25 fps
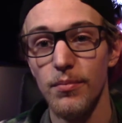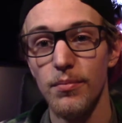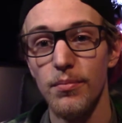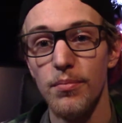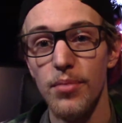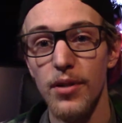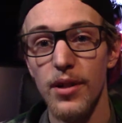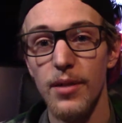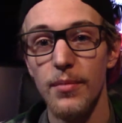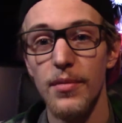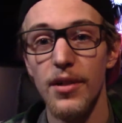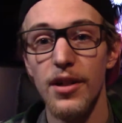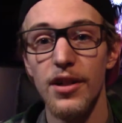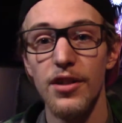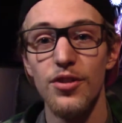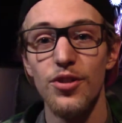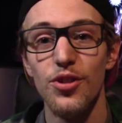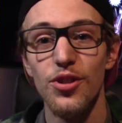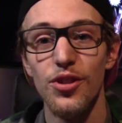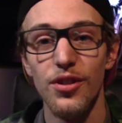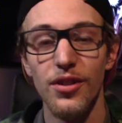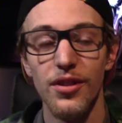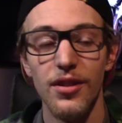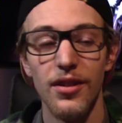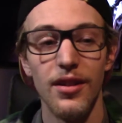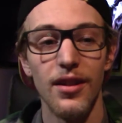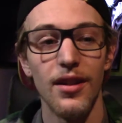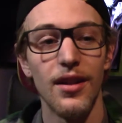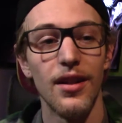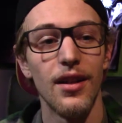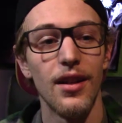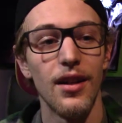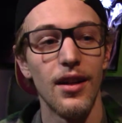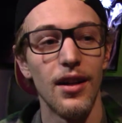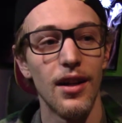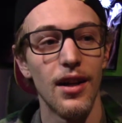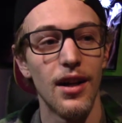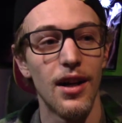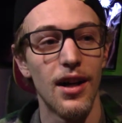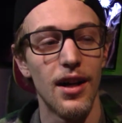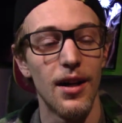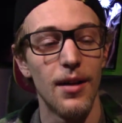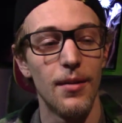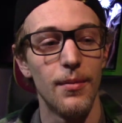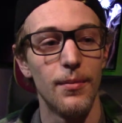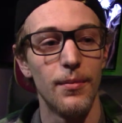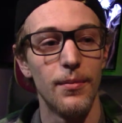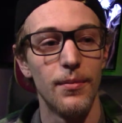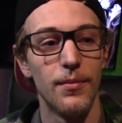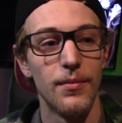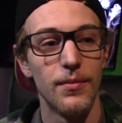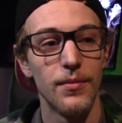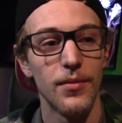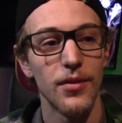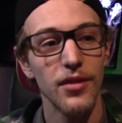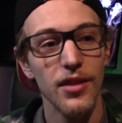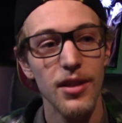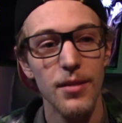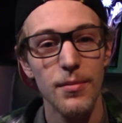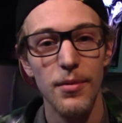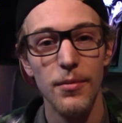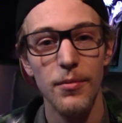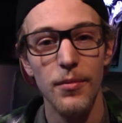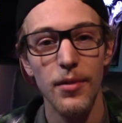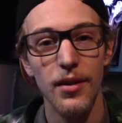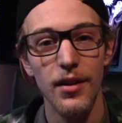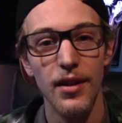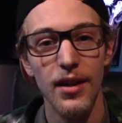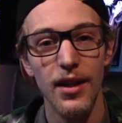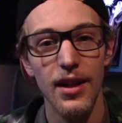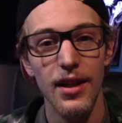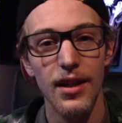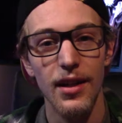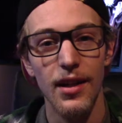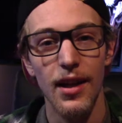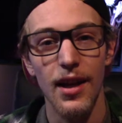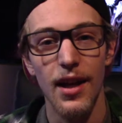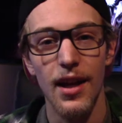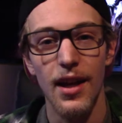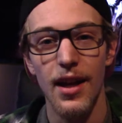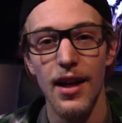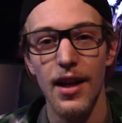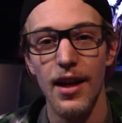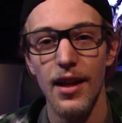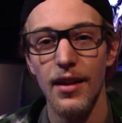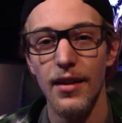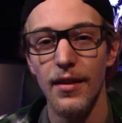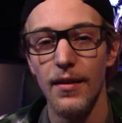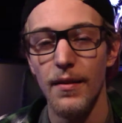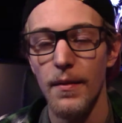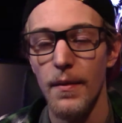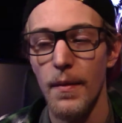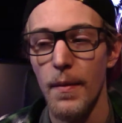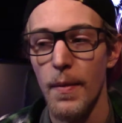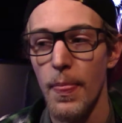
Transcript: pretty much sleeping one night, and